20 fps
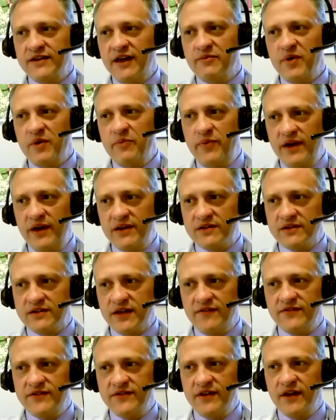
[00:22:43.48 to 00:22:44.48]
how many patients
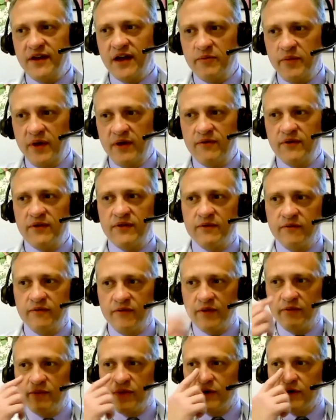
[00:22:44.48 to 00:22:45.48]
I've seen come in
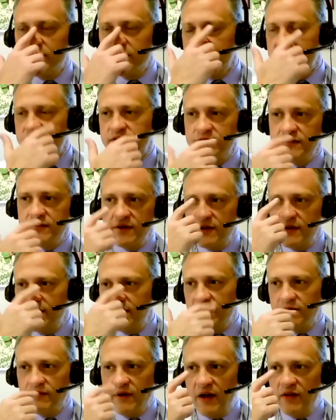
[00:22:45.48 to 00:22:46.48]
with burns
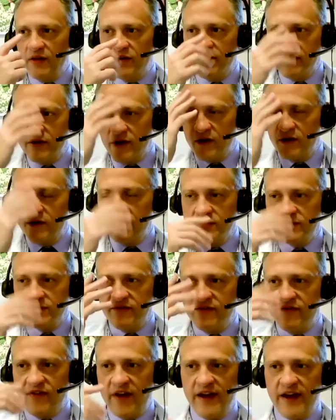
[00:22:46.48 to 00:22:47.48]
around their nose
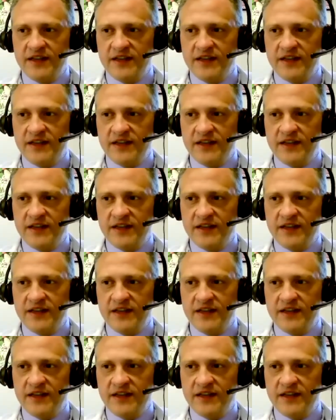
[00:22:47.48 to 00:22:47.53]
and face